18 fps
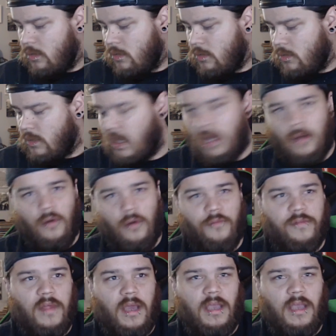yeah,
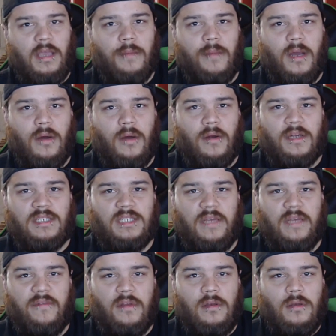hopefully I can get my
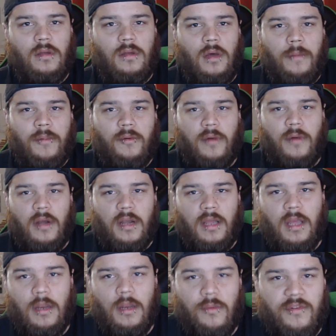Rx-7 up and running
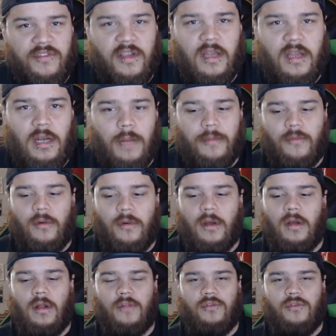again. Once I get it up and
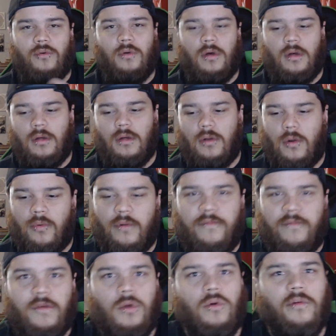running, I'll do a
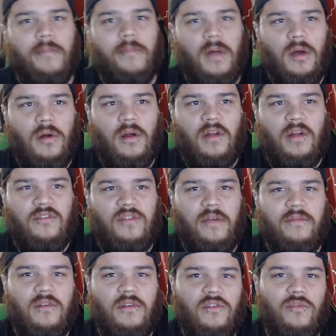review of my
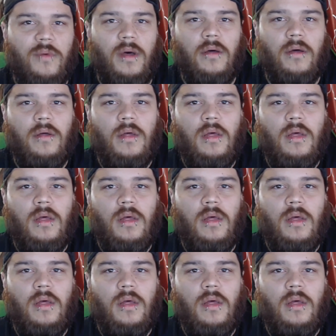Rx-7 as well.